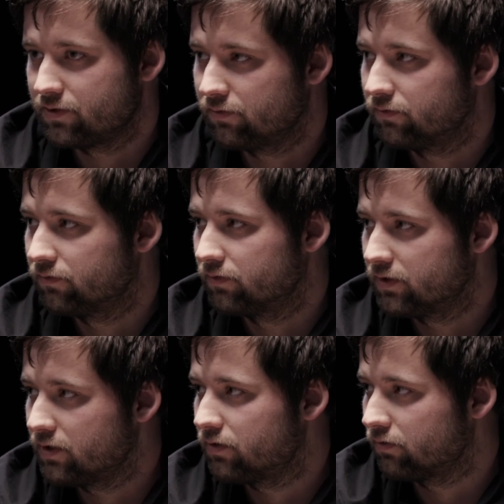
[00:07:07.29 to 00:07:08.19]
you
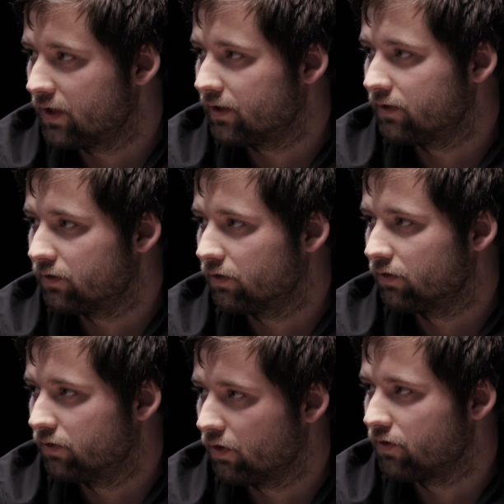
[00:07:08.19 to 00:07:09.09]
need to get it
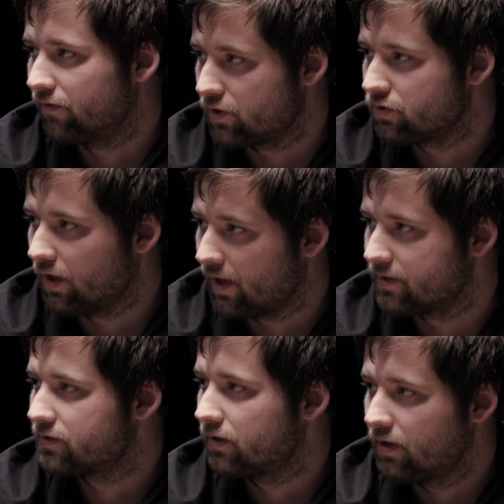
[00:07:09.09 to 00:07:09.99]
on
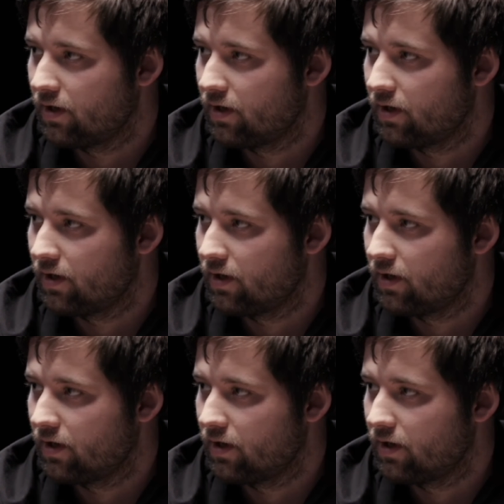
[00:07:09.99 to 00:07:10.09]
non-virtualized